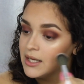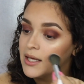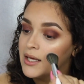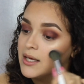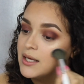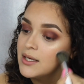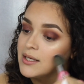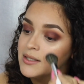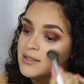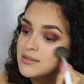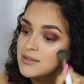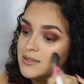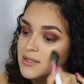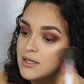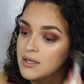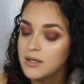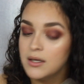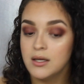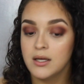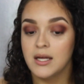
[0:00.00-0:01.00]
And
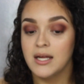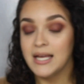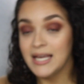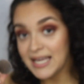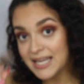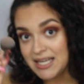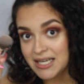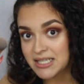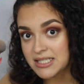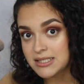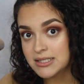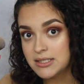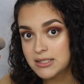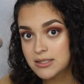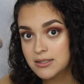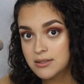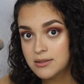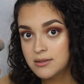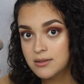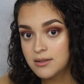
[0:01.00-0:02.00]

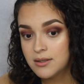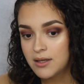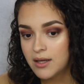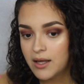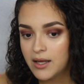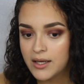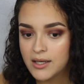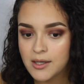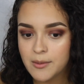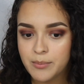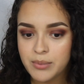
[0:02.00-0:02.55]
it